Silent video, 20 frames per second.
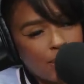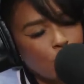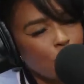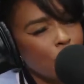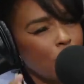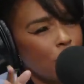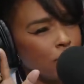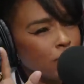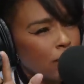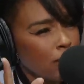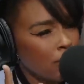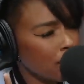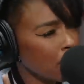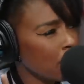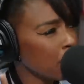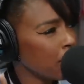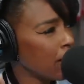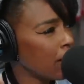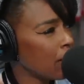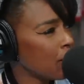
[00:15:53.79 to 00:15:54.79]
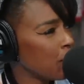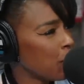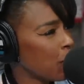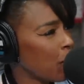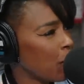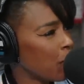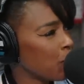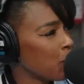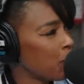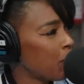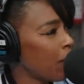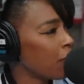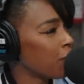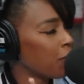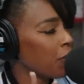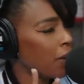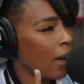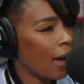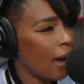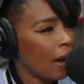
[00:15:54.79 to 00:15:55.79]
So that was a little yeah. bit. You know, you yeah. pay
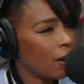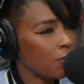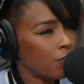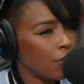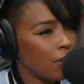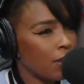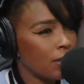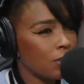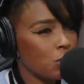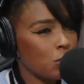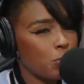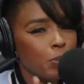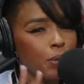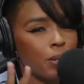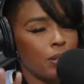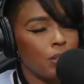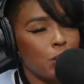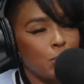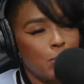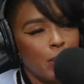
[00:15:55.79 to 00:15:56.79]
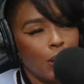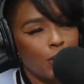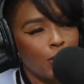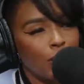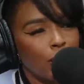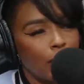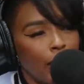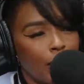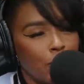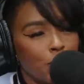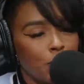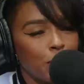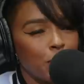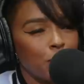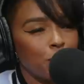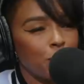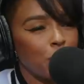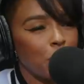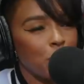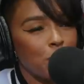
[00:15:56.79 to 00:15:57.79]
for the outfits, Hell you put yeah. a little bit on the light
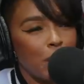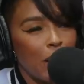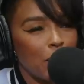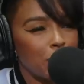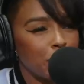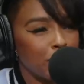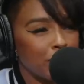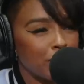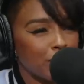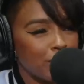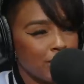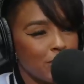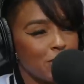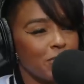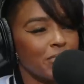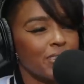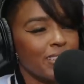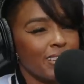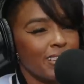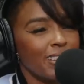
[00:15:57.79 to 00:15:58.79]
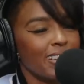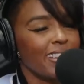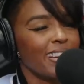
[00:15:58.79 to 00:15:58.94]
bill for your mama or something.